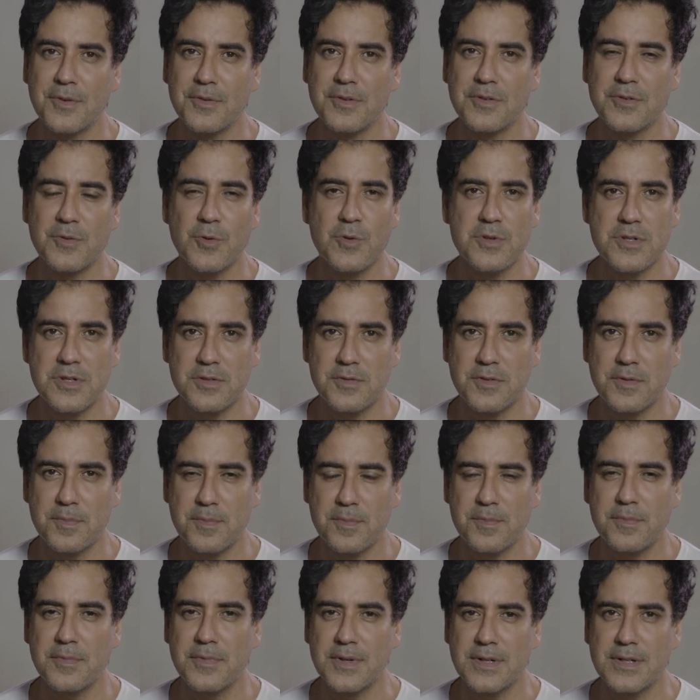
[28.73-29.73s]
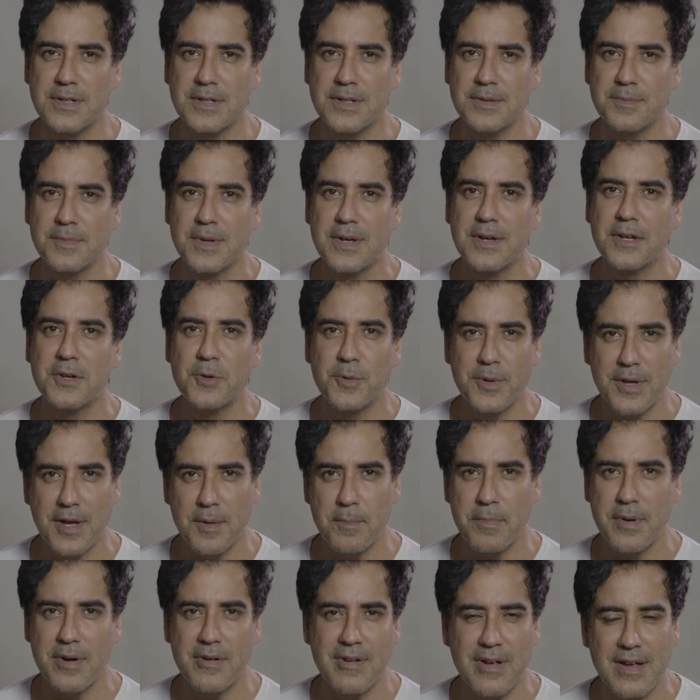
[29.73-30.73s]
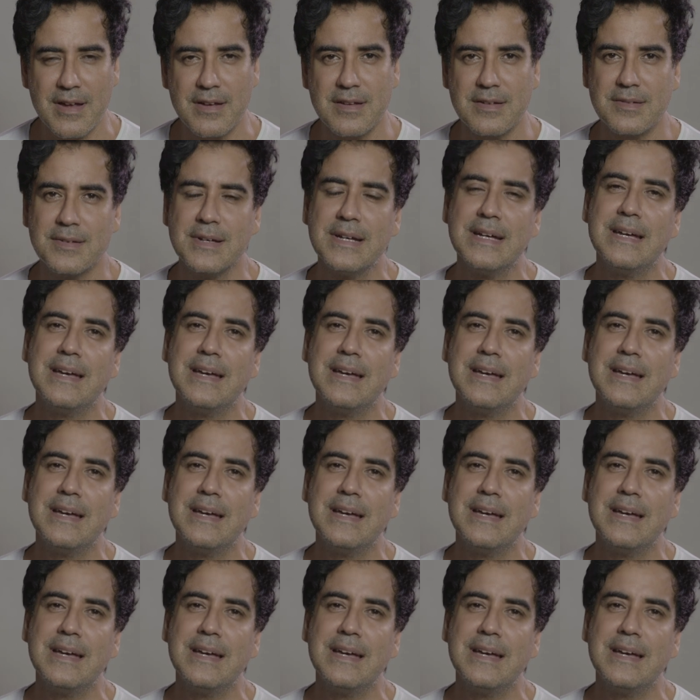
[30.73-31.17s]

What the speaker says: the soldiers were doing a parade,